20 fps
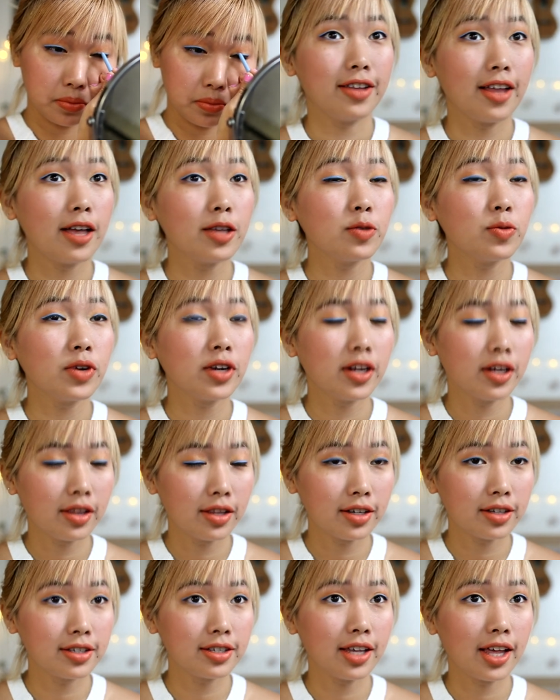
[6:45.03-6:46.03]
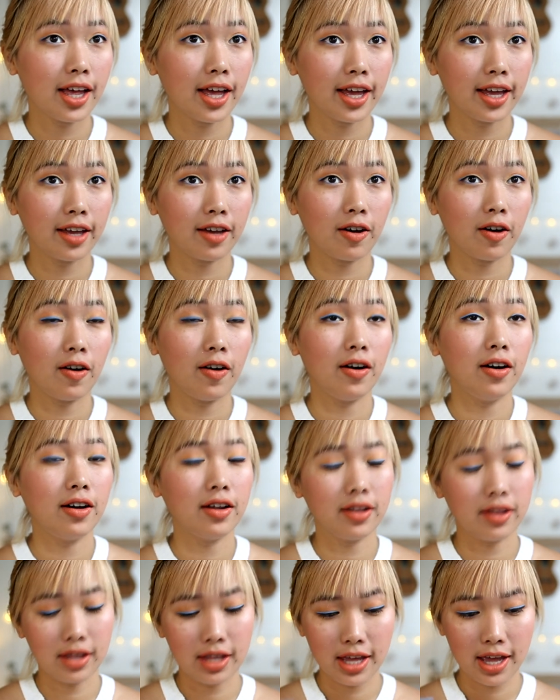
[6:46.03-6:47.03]
That's what it looks like
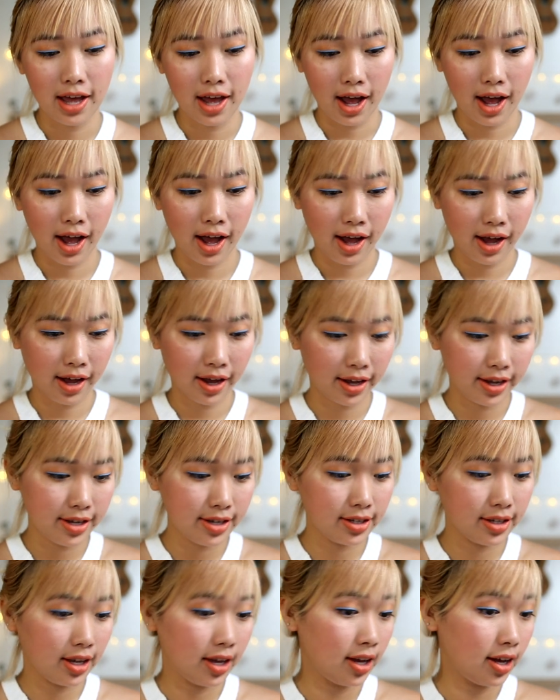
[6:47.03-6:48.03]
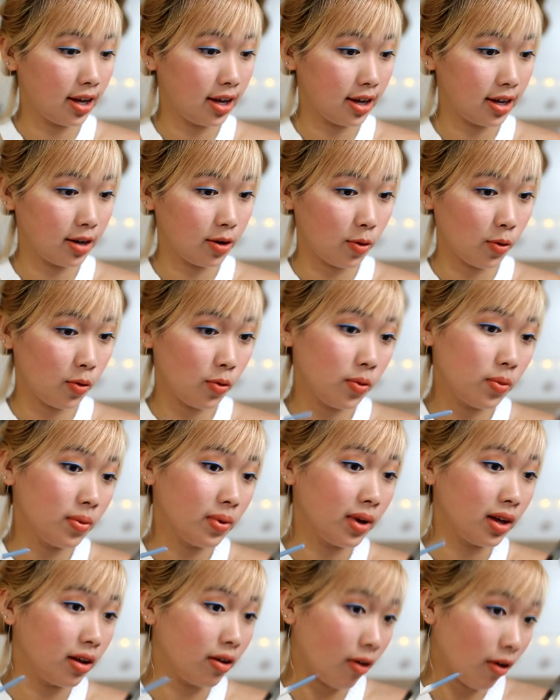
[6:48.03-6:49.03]
on the eyes, and oh
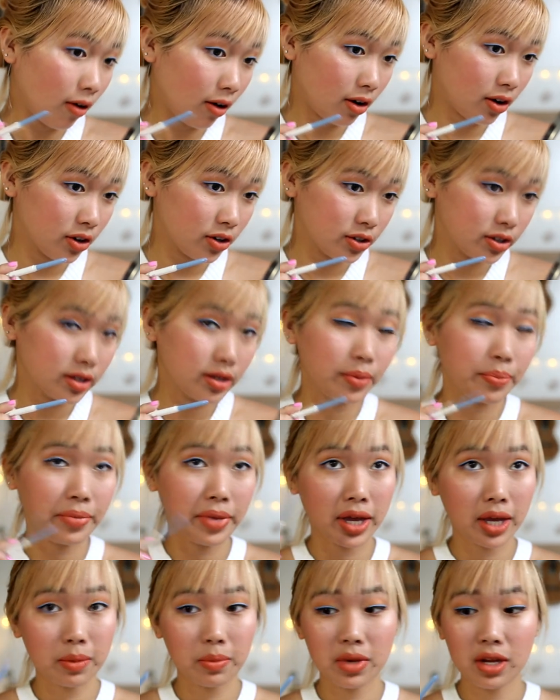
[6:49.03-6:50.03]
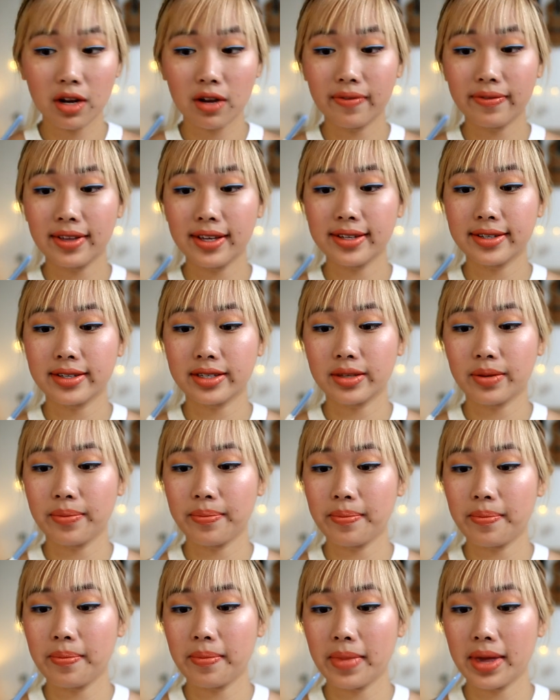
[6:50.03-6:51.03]
my gosh, the pigment of this is
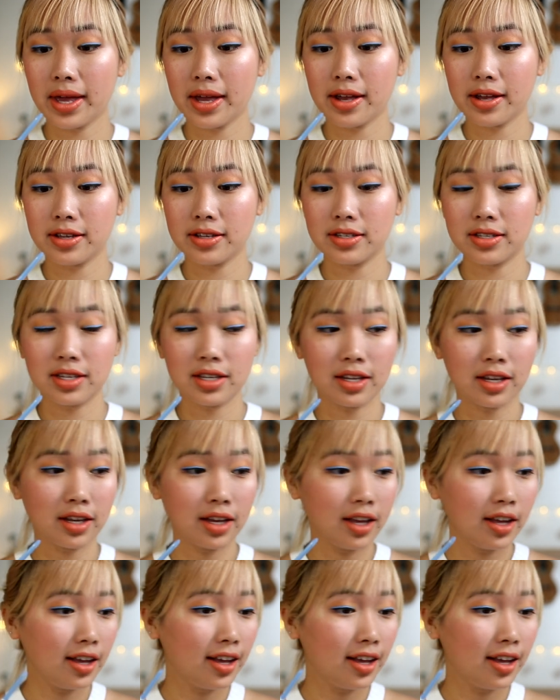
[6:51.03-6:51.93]
amazing.